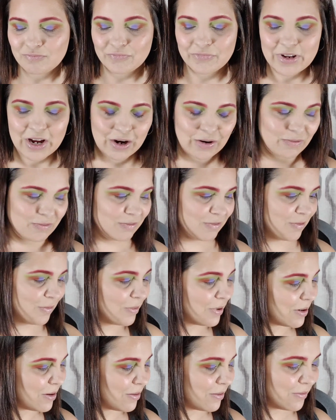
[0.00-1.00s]
No.
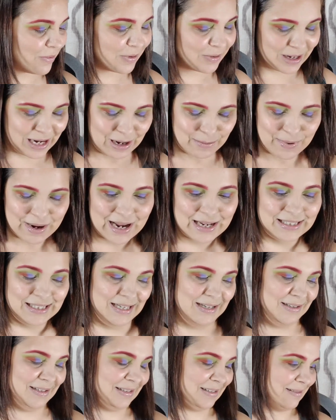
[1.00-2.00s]
We'll keep it as
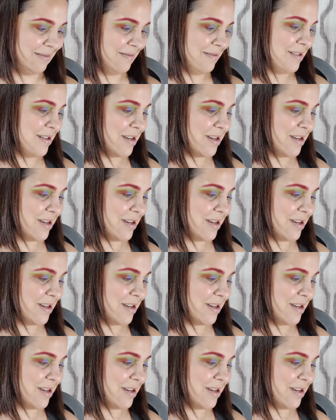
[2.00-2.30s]
is.